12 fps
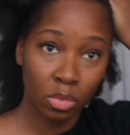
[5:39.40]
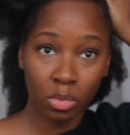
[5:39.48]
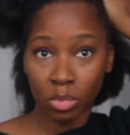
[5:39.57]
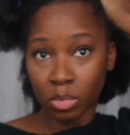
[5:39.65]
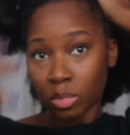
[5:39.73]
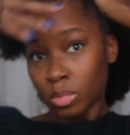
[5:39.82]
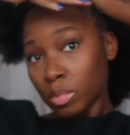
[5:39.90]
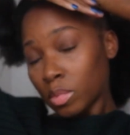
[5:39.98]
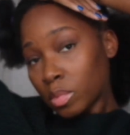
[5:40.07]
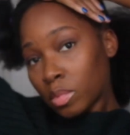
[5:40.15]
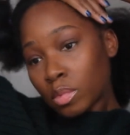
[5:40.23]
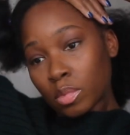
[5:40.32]

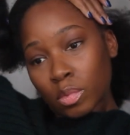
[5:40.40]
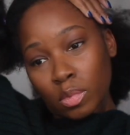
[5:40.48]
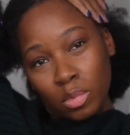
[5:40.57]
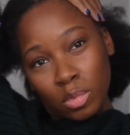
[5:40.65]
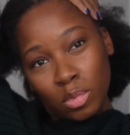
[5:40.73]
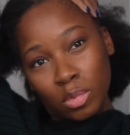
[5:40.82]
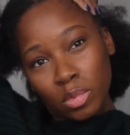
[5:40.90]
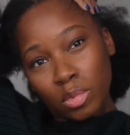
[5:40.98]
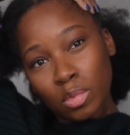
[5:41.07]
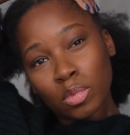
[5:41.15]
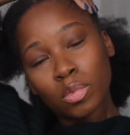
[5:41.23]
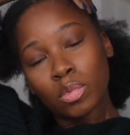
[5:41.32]

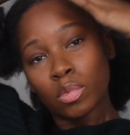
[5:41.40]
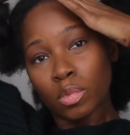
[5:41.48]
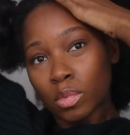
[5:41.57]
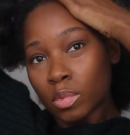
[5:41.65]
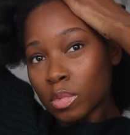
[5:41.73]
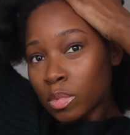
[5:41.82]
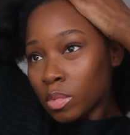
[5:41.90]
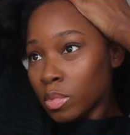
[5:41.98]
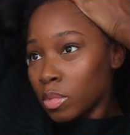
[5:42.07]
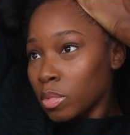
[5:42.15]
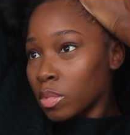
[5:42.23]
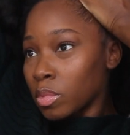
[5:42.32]

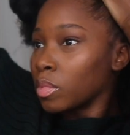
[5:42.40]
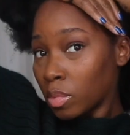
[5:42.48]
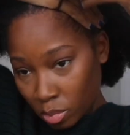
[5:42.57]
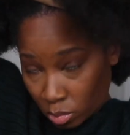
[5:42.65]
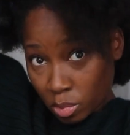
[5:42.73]
(no one is talking)